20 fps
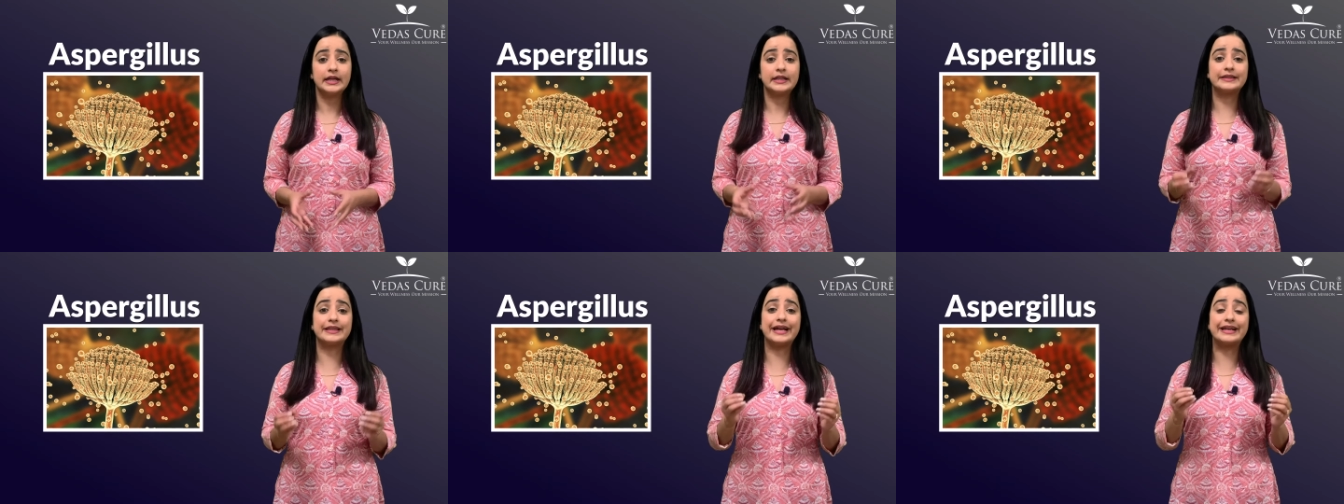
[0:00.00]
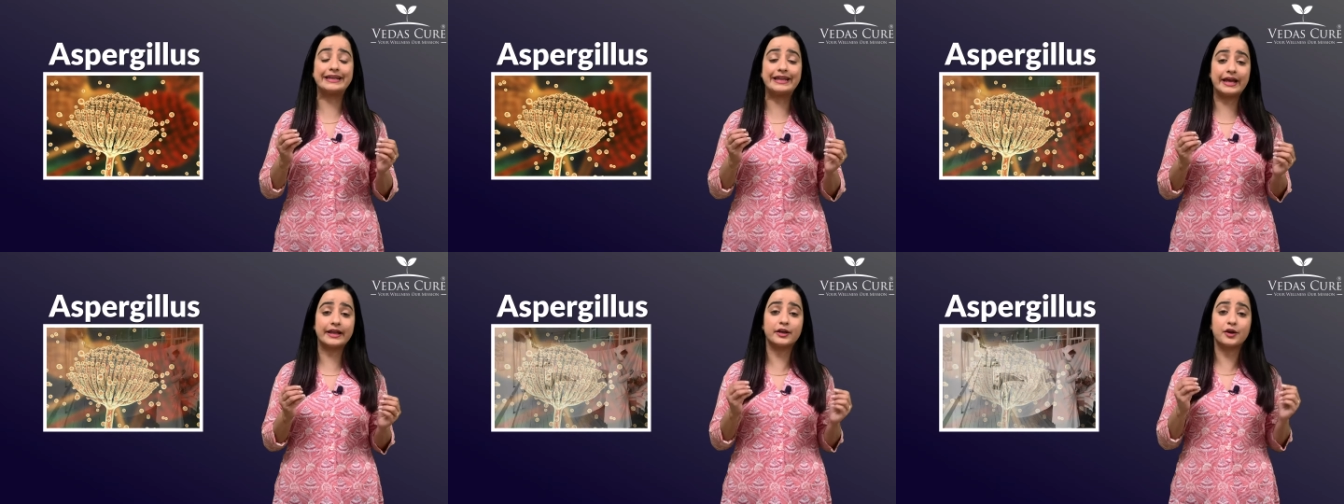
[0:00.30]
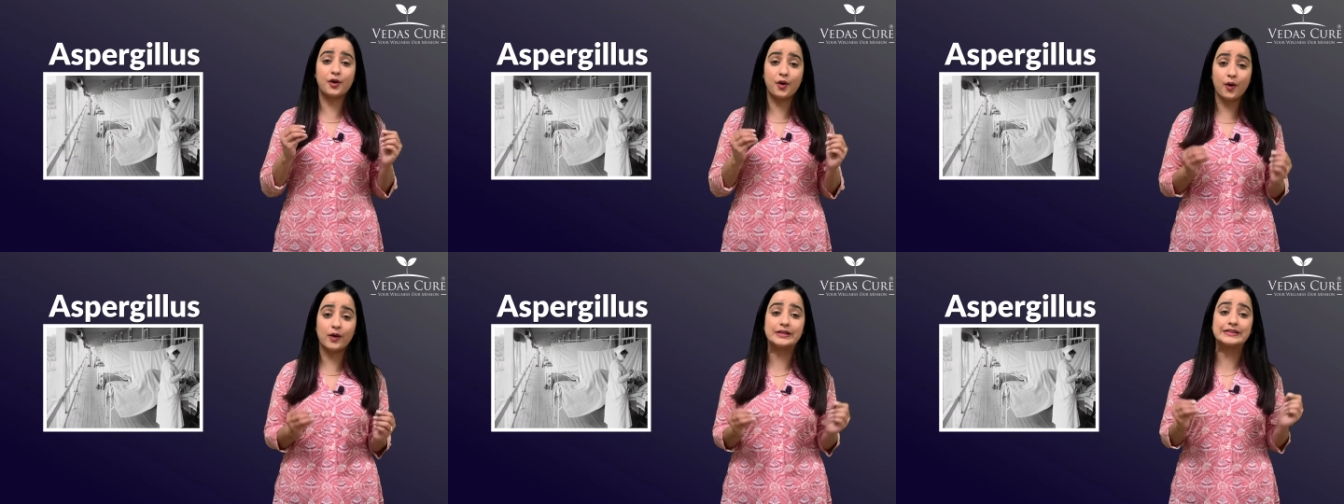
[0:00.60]
that can
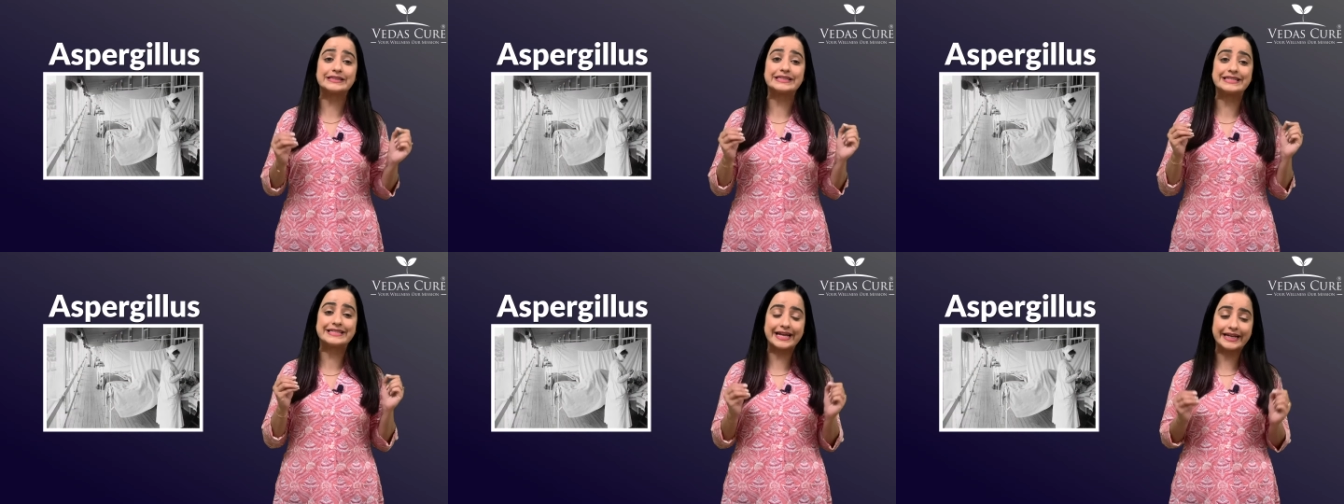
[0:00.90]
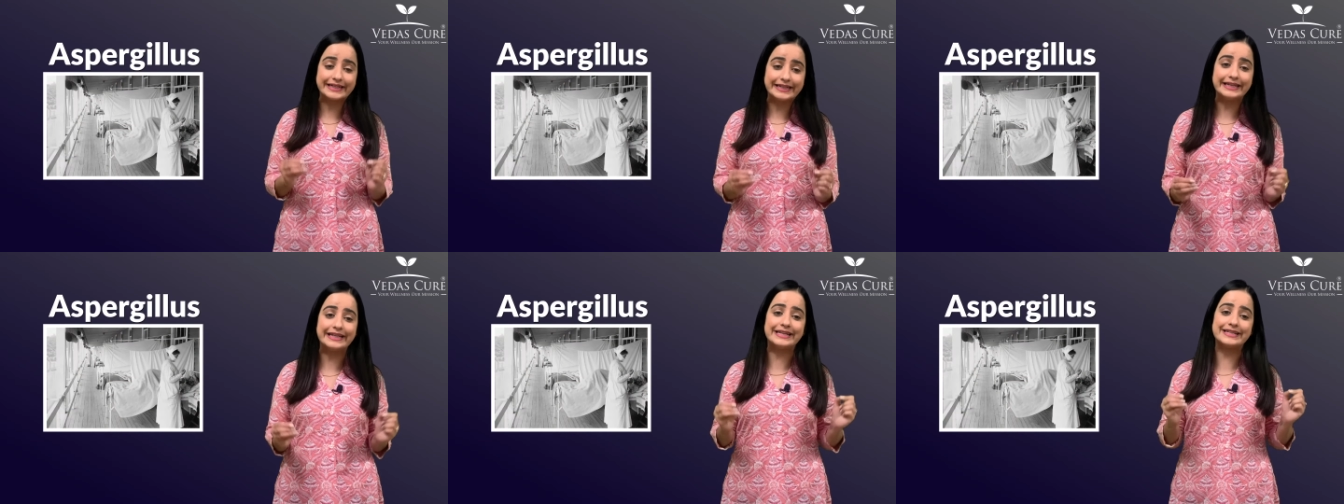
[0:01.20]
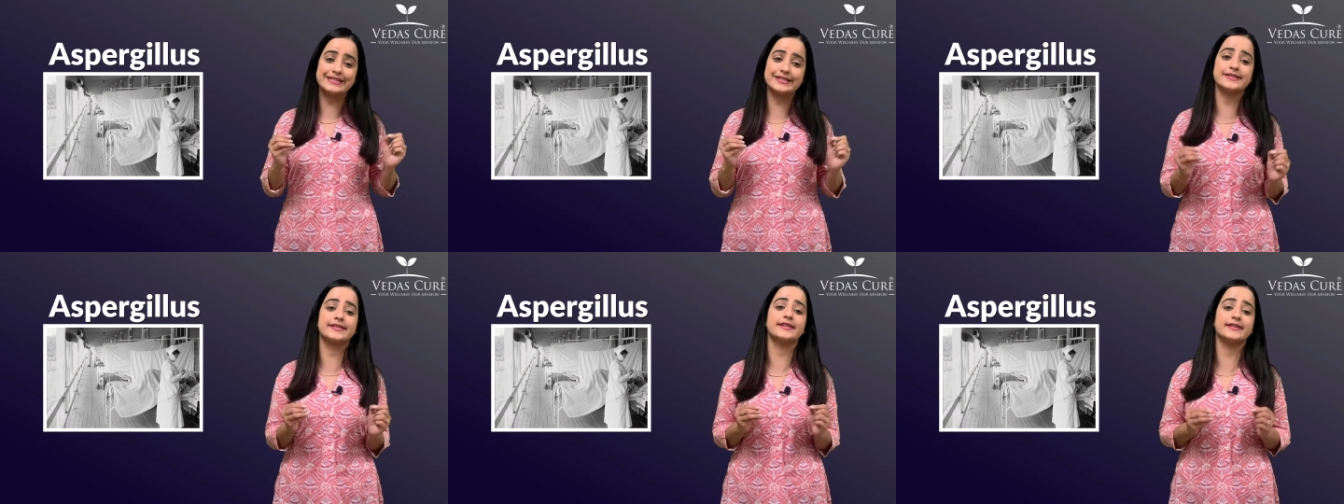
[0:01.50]
cause deadly
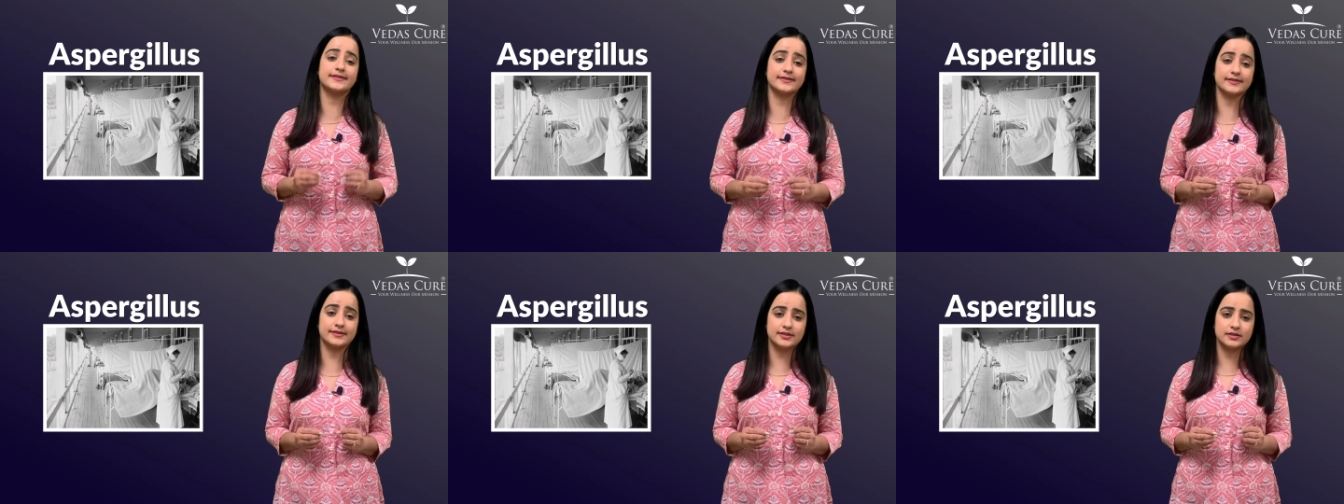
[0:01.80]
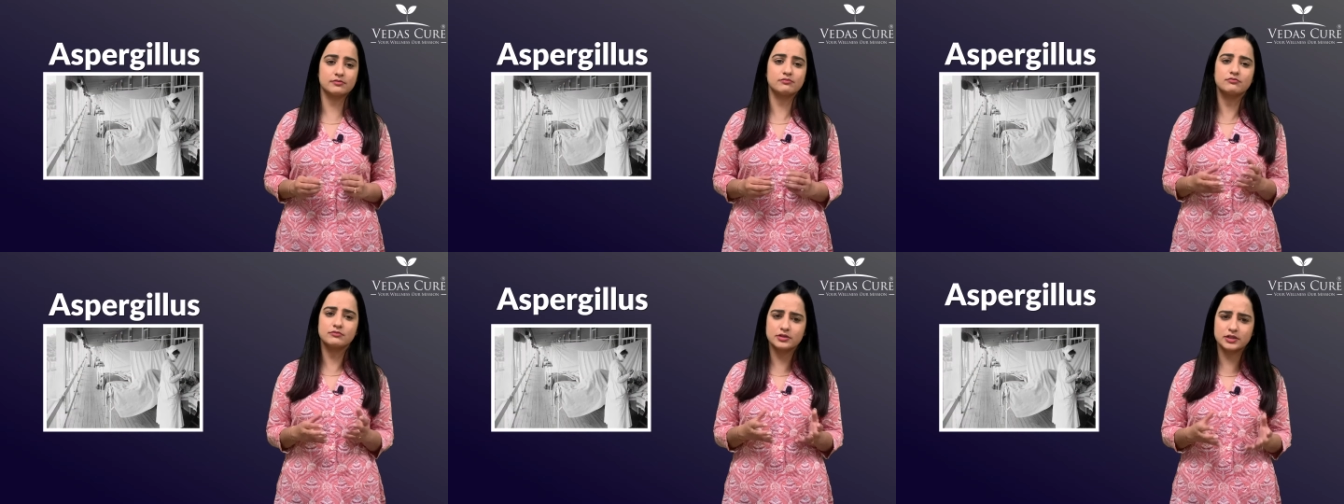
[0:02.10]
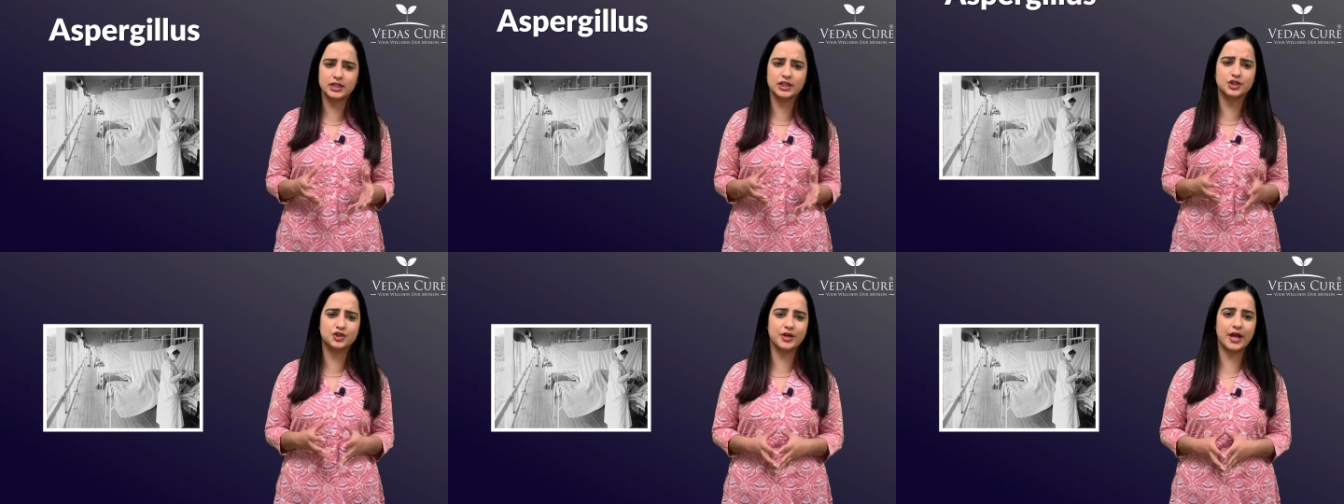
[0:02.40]
diseases
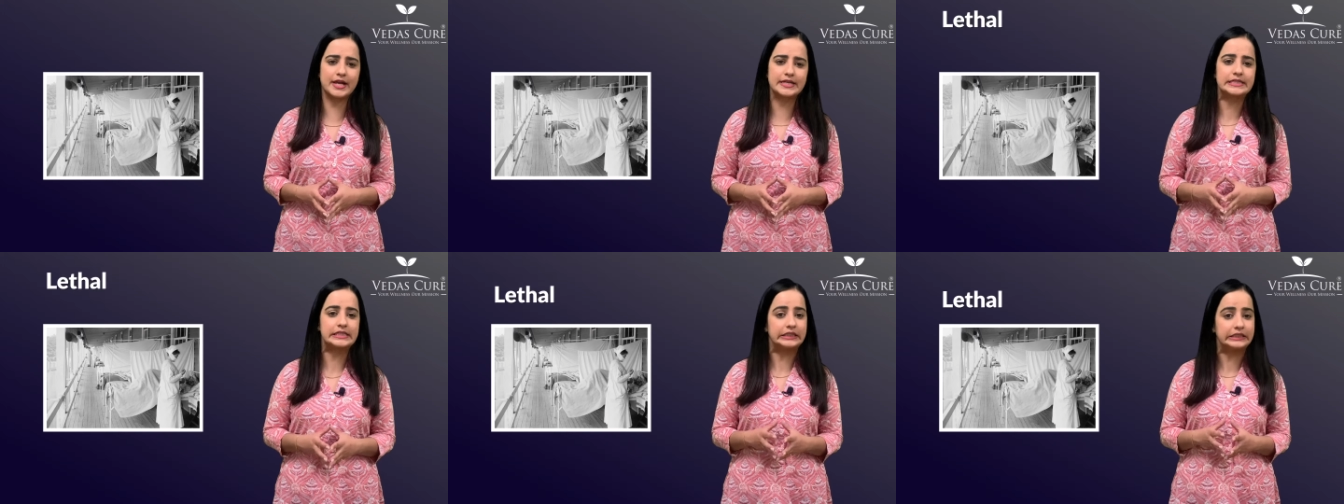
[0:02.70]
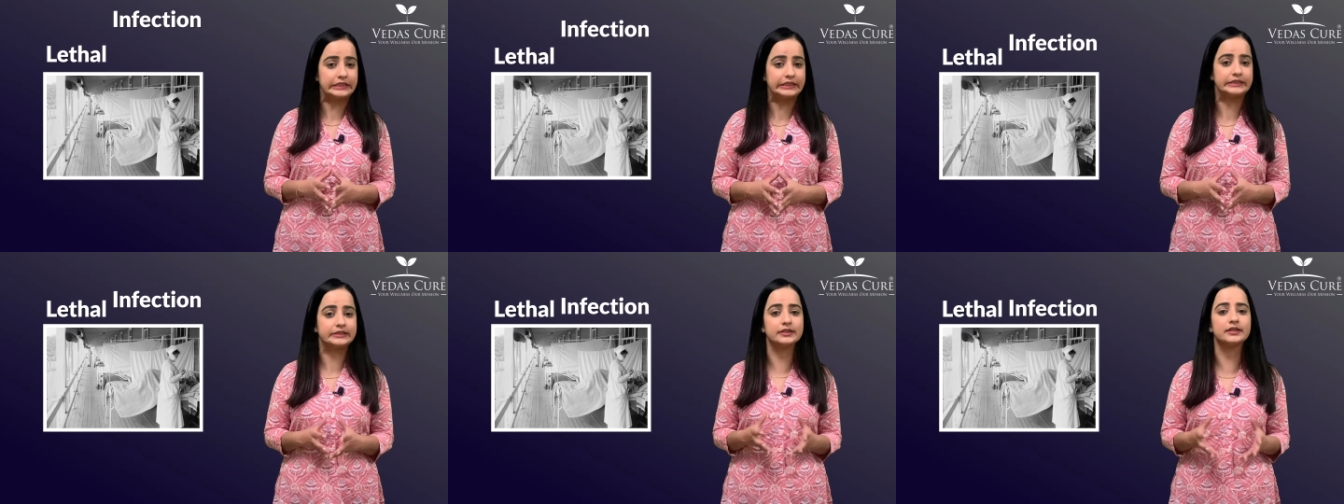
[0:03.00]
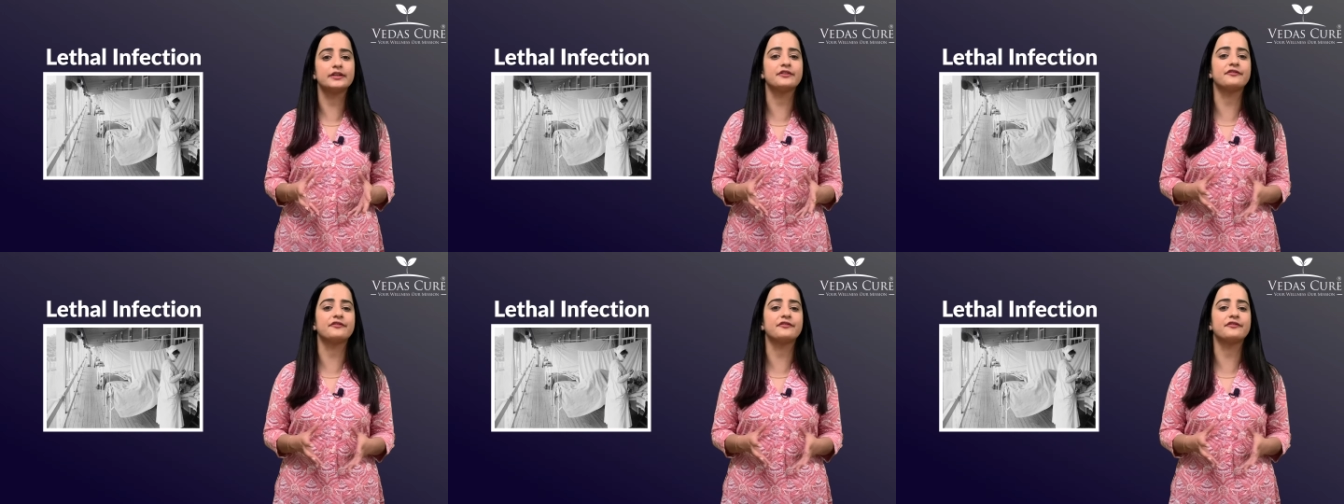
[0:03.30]
such as lethal